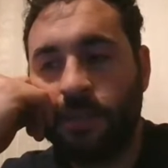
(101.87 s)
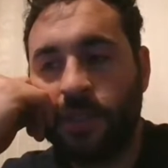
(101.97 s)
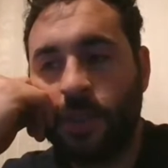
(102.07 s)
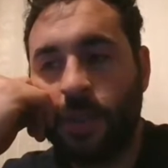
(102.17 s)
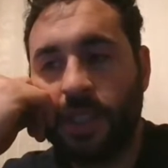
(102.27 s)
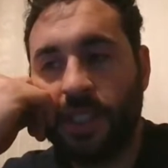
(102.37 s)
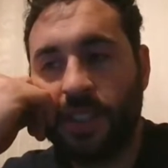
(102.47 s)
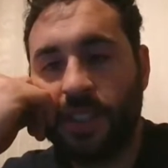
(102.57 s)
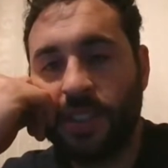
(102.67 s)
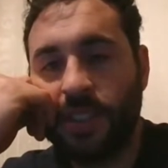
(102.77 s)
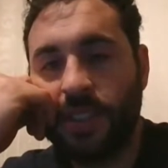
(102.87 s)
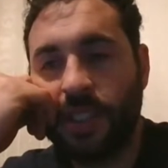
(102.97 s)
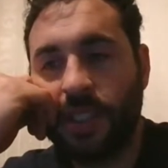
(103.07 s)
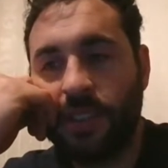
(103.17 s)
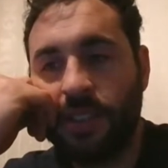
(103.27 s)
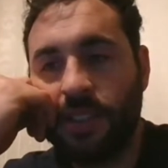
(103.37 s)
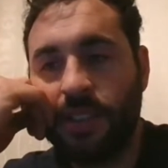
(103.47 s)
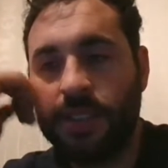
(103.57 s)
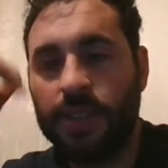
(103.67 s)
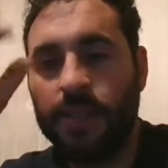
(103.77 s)
So we tested, and
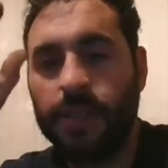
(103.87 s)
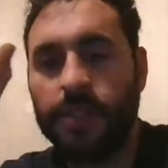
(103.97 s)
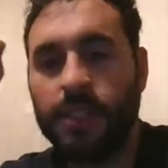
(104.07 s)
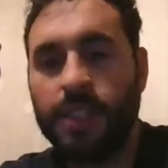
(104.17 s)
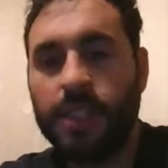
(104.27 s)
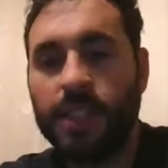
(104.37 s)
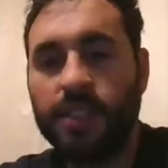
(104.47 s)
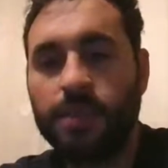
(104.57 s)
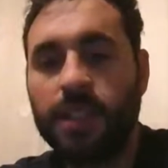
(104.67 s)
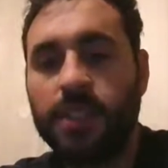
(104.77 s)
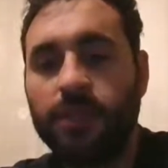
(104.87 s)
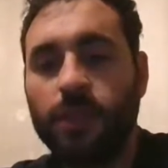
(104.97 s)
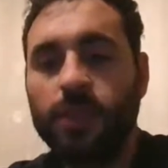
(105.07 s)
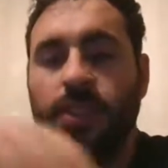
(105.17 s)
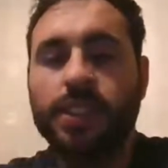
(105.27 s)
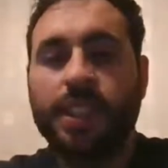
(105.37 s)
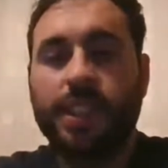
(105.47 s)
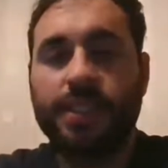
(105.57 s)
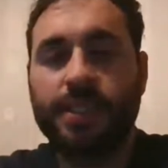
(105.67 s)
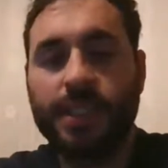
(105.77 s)
the thing is, manifold
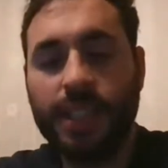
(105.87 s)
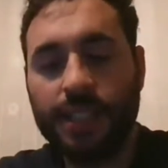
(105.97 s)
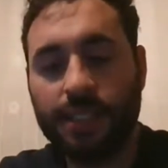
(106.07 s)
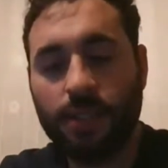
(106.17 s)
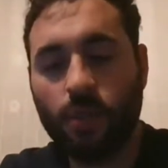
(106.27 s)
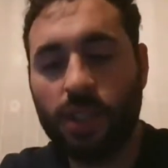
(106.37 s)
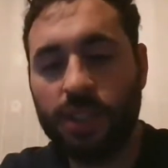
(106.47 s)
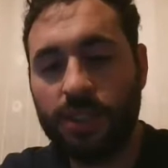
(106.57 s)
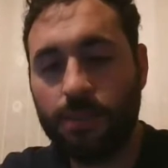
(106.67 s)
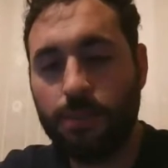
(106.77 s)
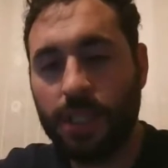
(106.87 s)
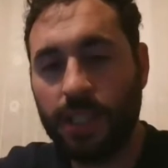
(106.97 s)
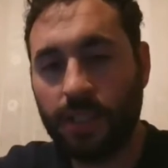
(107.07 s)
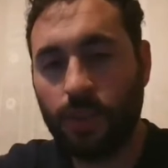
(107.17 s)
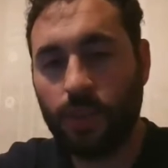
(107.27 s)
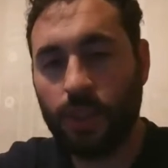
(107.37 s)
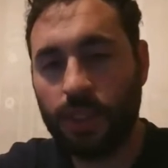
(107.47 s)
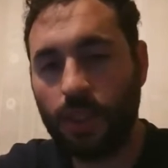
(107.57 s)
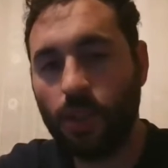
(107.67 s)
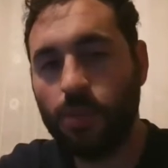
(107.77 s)
is not quite made for the
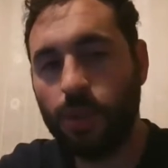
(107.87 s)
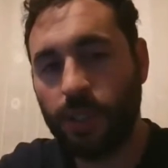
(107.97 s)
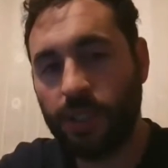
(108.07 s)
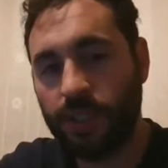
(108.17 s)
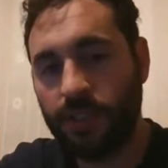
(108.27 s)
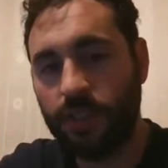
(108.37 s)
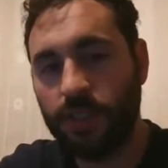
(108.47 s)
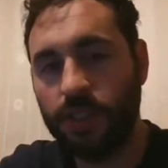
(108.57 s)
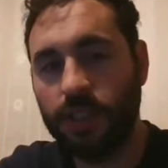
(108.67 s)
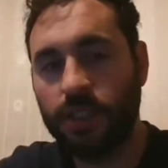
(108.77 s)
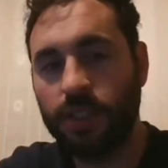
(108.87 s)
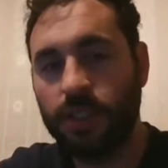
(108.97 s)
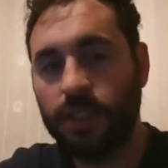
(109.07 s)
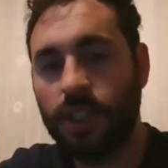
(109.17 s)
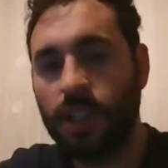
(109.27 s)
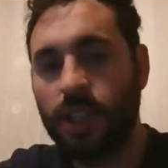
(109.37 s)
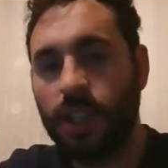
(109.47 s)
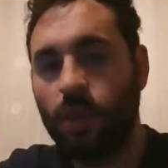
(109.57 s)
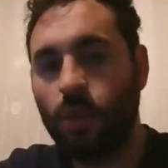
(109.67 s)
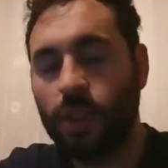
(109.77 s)
combo that is on the
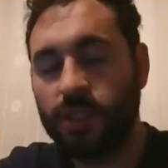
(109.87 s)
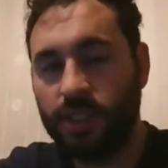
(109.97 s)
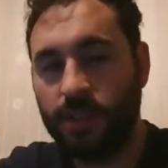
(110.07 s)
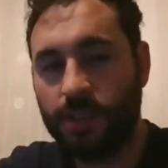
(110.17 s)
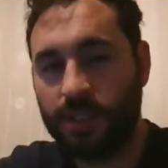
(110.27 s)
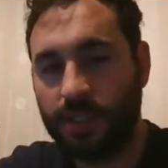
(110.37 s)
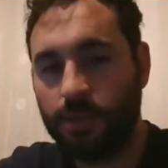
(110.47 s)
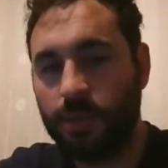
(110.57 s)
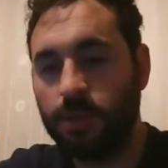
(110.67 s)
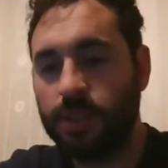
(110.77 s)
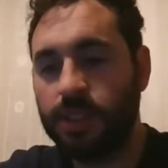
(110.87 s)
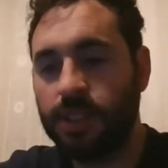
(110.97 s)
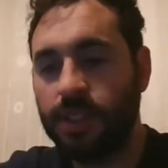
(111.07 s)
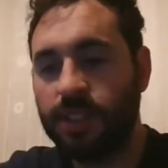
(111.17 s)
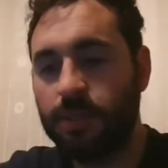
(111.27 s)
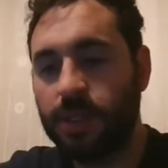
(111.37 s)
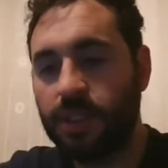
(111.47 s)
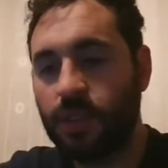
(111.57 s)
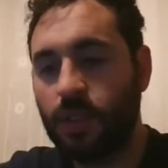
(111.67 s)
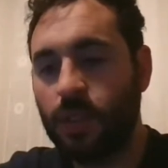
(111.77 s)
1 Series at the moment. It's made
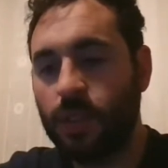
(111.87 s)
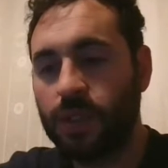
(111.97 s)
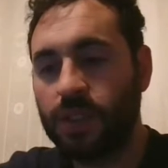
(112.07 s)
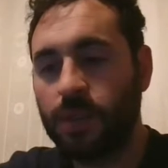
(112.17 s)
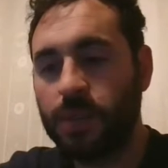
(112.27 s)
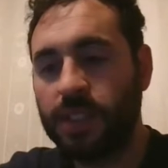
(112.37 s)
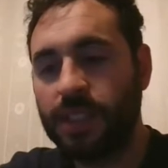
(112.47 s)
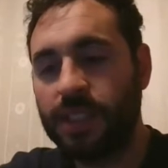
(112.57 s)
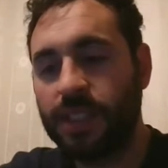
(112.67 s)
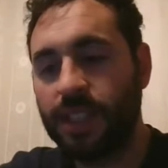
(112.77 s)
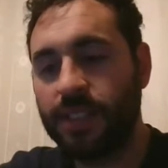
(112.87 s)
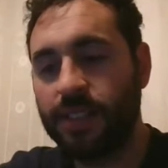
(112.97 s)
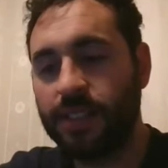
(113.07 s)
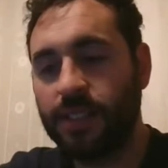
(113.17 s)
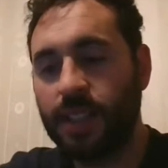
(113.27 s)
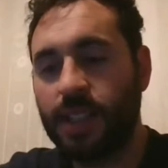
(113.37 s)
for something that has